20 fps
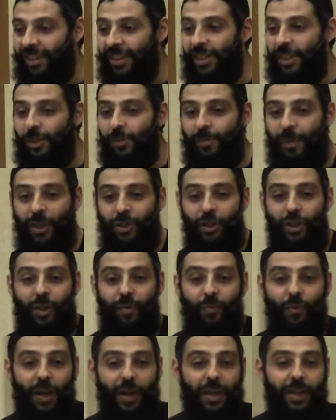This
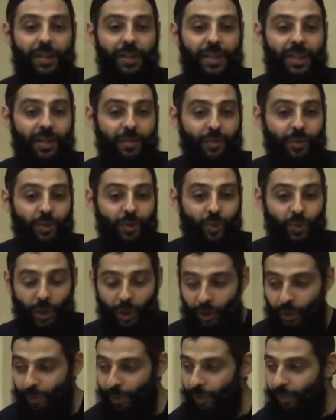special faculty given to
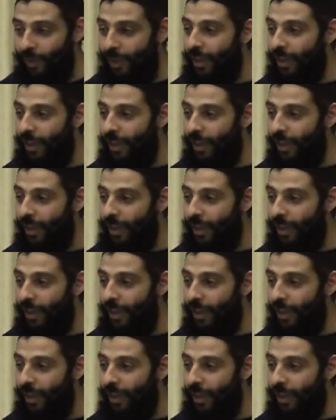the human